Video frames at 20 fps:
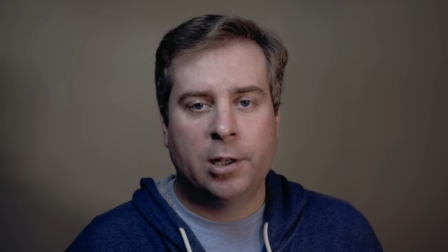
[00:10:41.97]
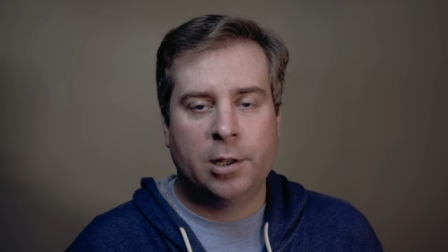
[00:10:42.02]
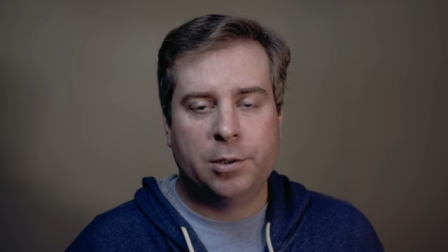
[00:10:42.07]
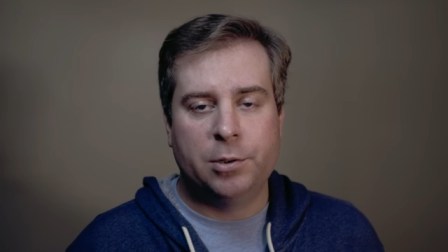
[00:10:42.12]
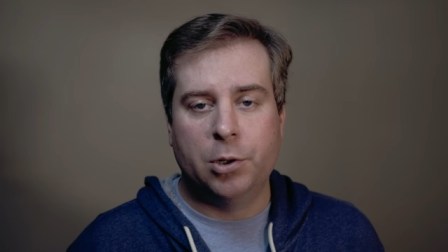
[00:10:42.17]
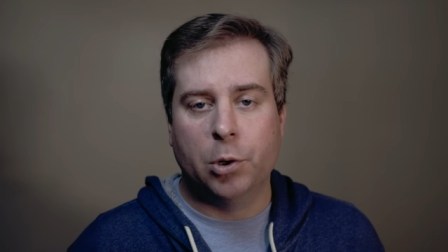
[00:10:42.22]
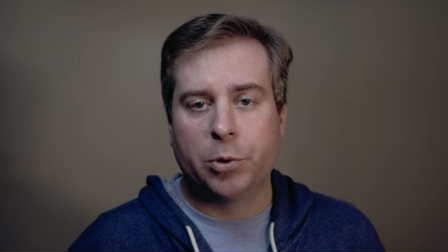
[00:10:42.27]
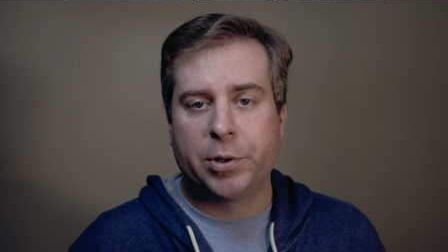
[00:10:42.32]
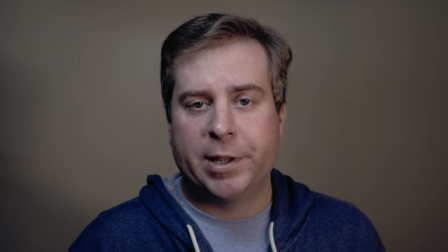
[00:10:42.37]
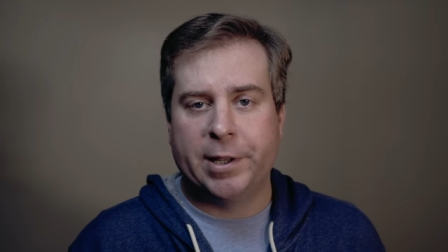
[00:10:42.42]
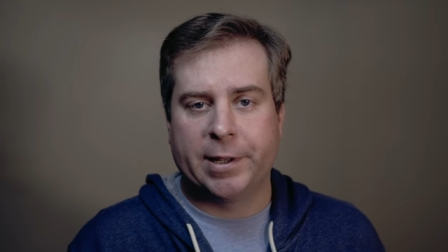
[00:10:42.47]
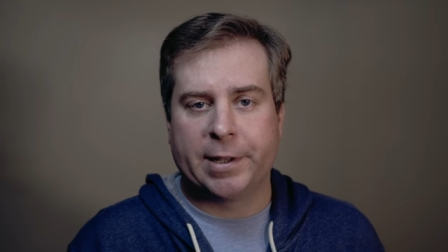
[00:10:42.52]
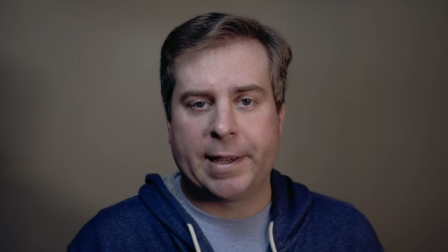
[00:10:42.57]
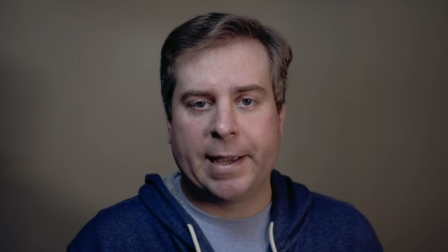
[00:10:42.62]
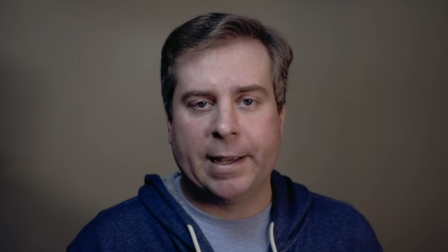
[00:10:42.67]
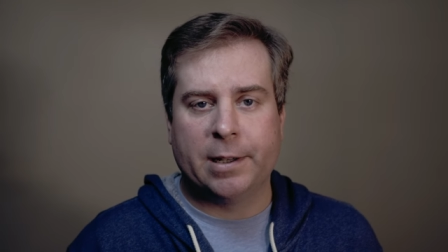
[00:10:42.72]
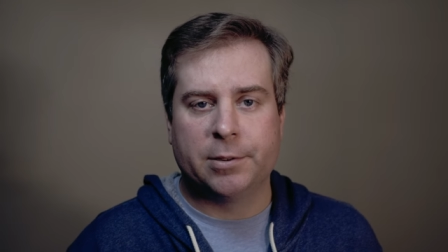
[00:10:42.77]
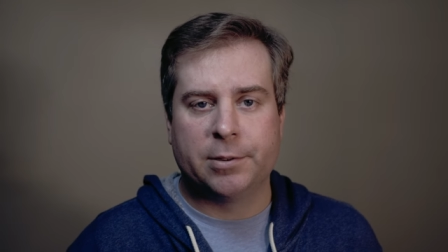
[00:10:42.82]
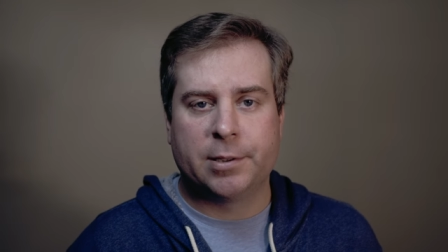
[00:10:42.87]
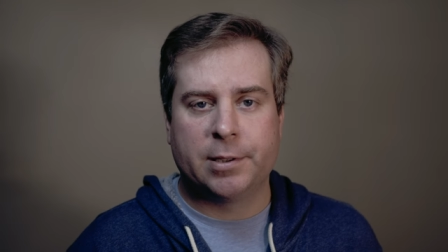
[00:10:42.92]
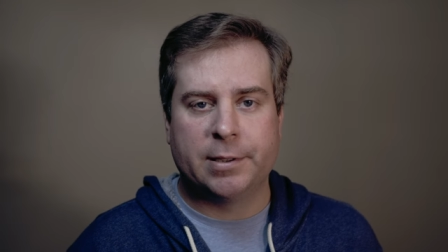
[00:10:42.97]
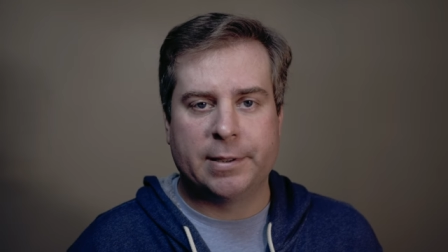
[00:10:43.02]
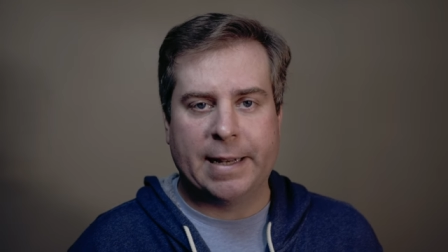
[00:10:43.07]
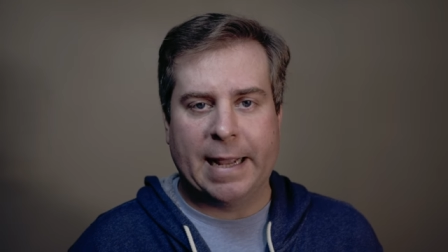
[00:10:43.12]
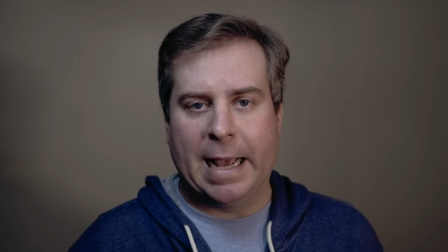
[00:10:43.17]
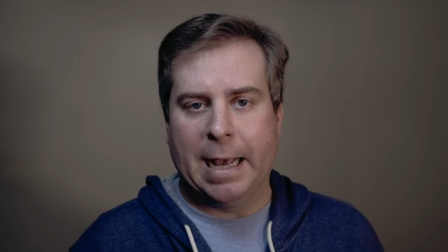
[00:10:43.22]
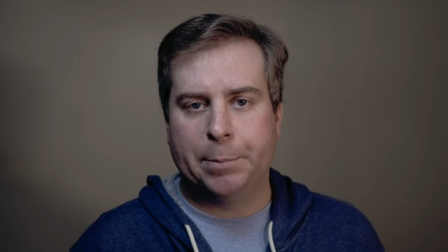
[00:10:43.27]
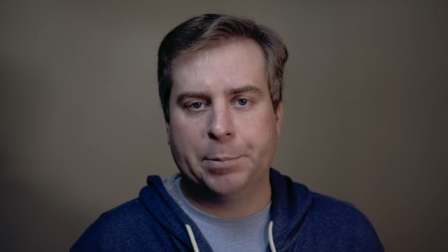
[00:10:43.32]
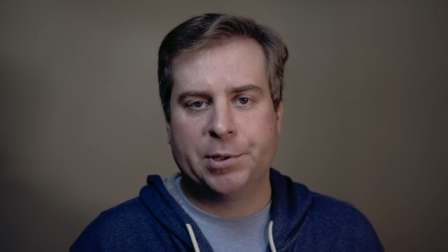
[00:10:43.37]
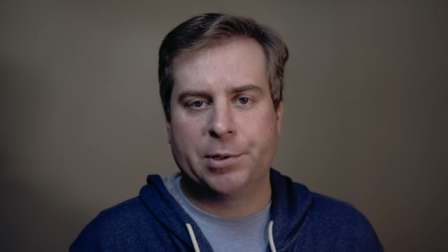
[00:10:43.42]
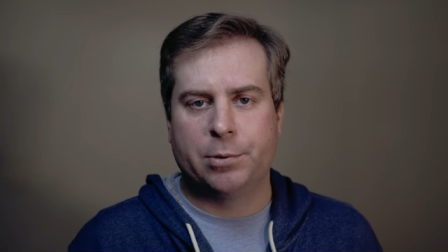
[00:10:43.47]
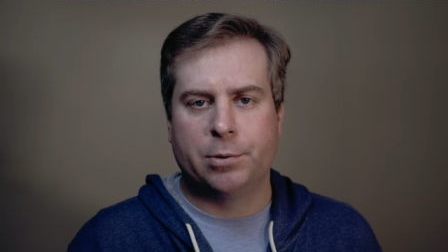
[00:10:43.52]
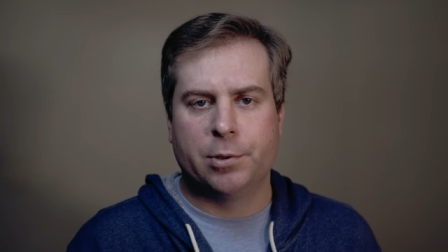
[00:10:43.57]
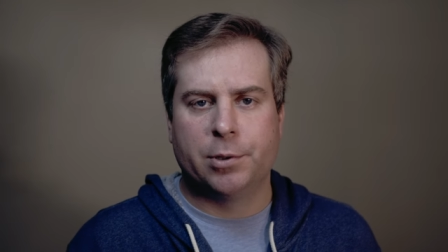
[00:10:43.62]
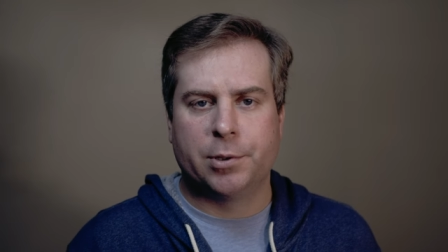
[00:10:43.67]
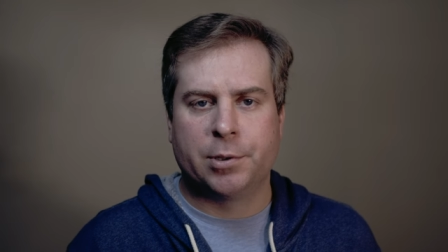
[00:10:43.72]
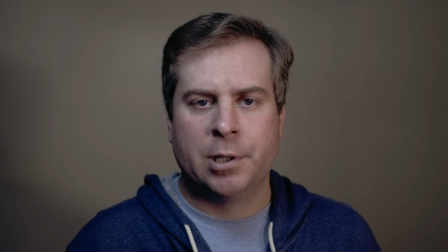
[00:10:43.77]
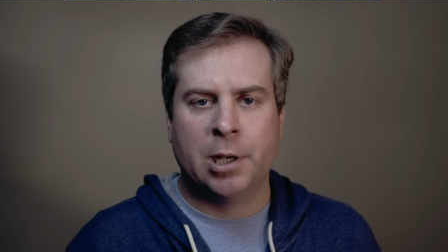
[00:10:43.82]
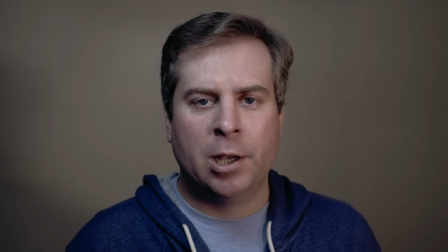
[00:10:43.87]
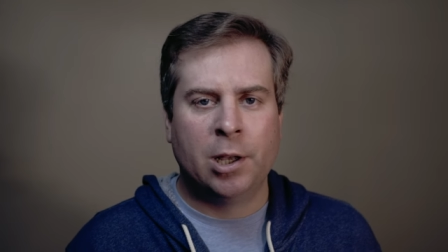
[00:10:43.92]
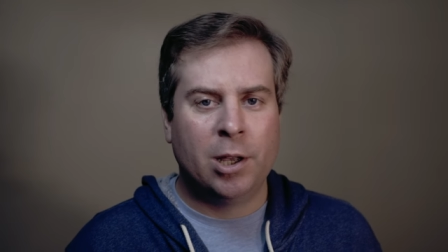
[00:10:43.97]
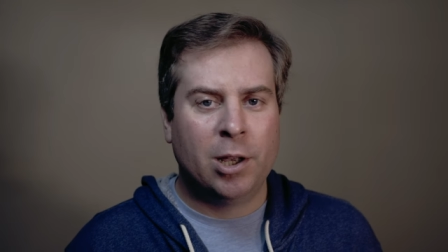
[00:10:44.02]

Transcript: Nokia accounts and app stores,